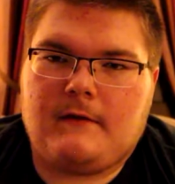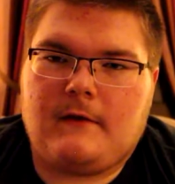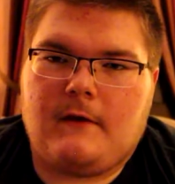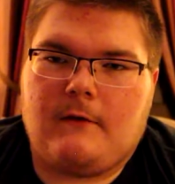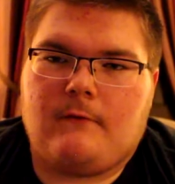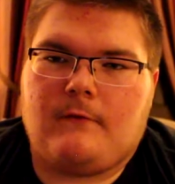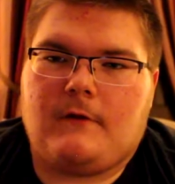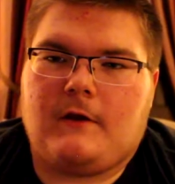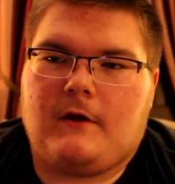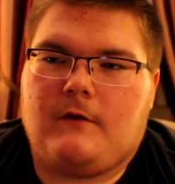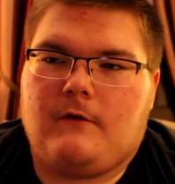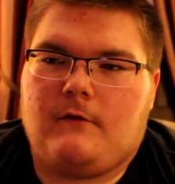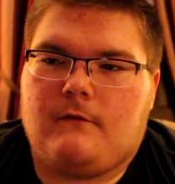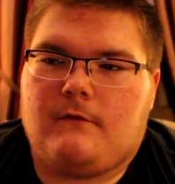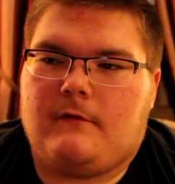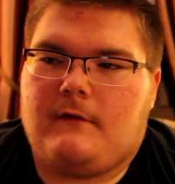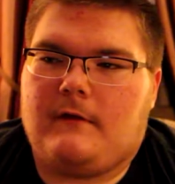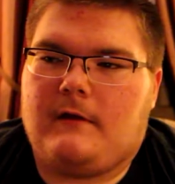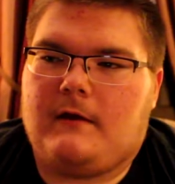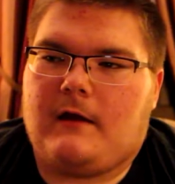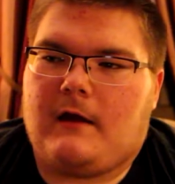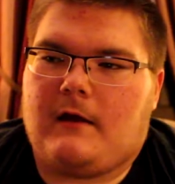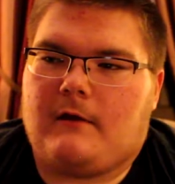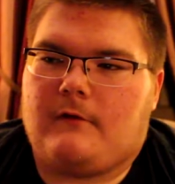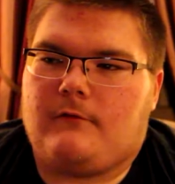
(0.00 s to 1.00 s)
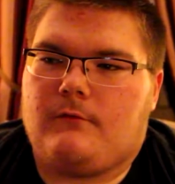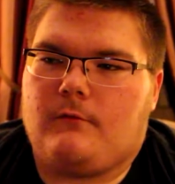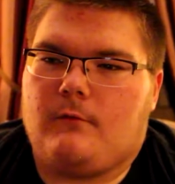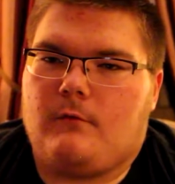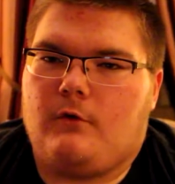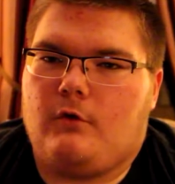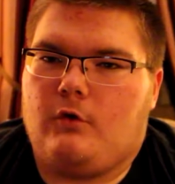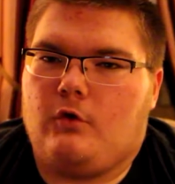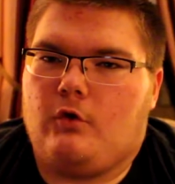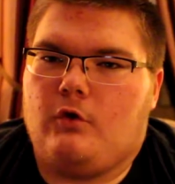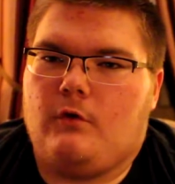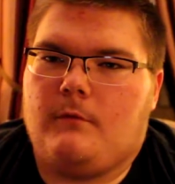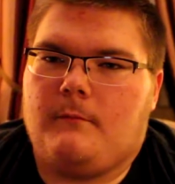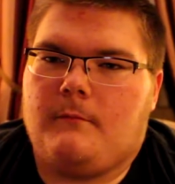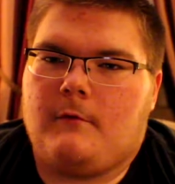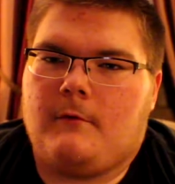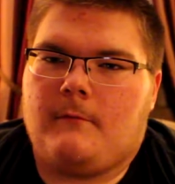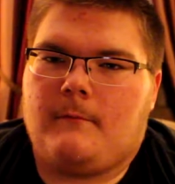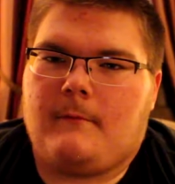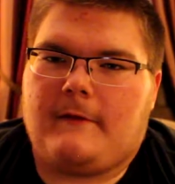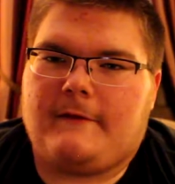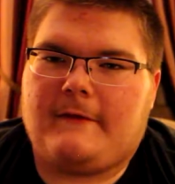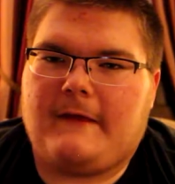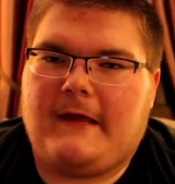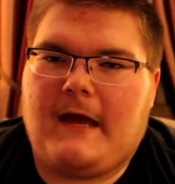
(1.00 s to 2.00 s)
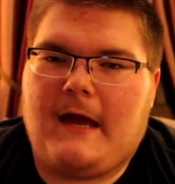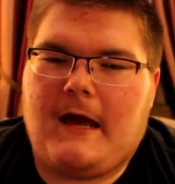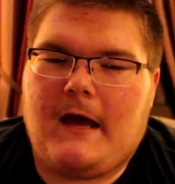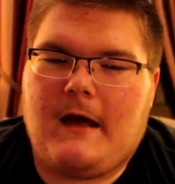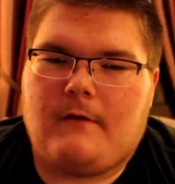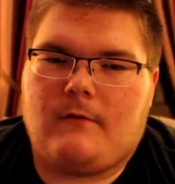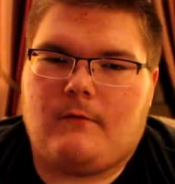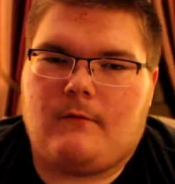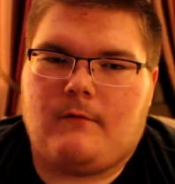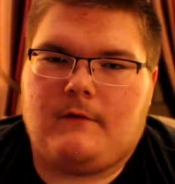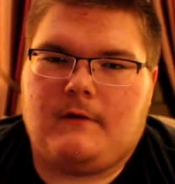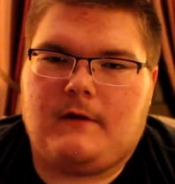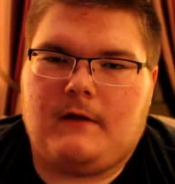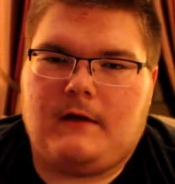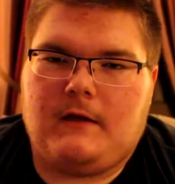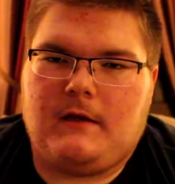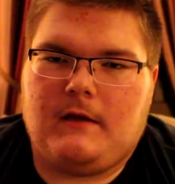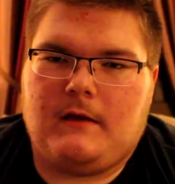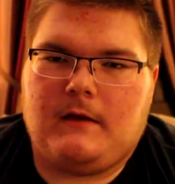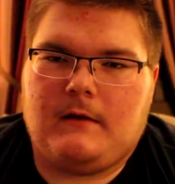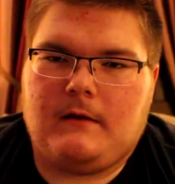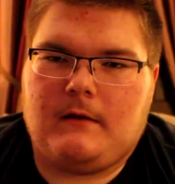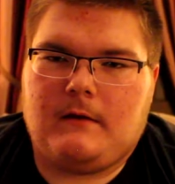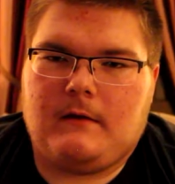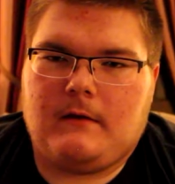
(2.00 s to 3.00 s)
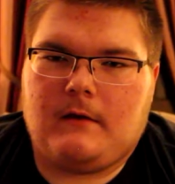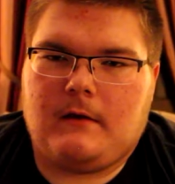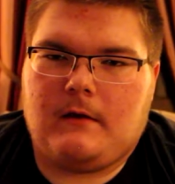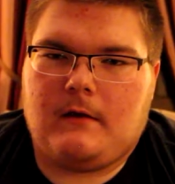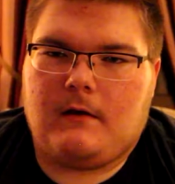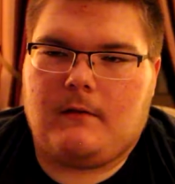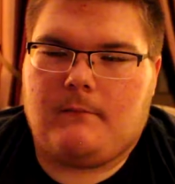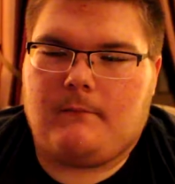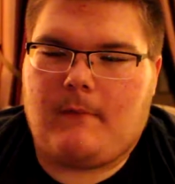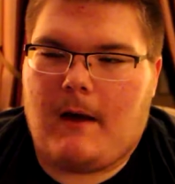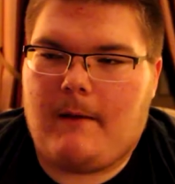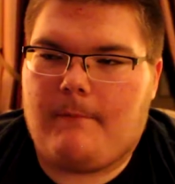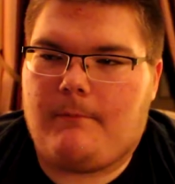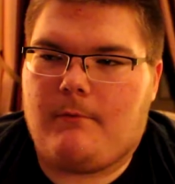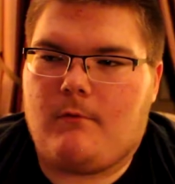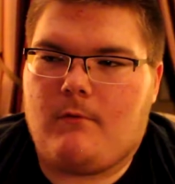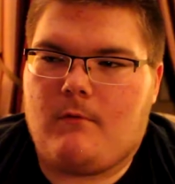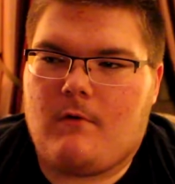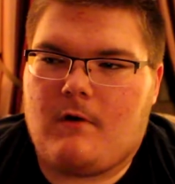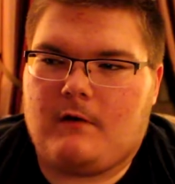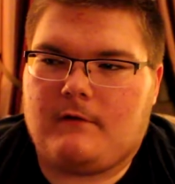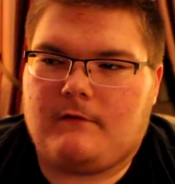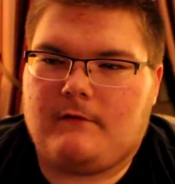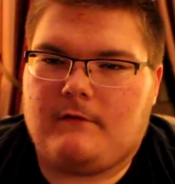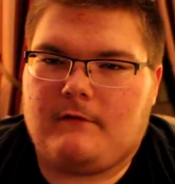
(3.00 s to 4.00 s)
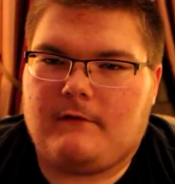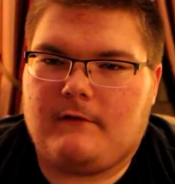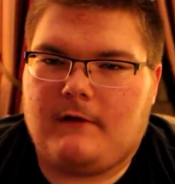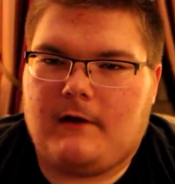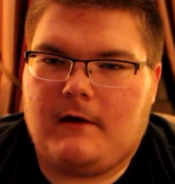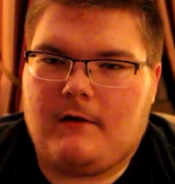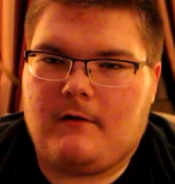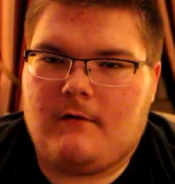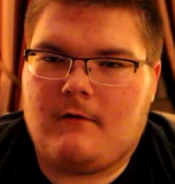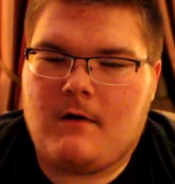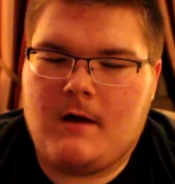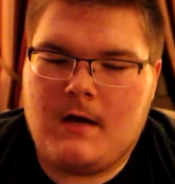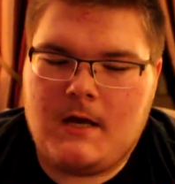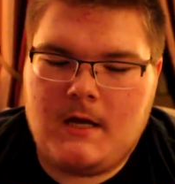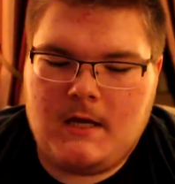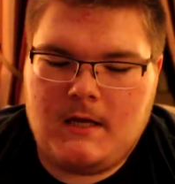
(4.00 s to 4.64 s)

When they used the actual aluminum that they had on the Apple Watches now,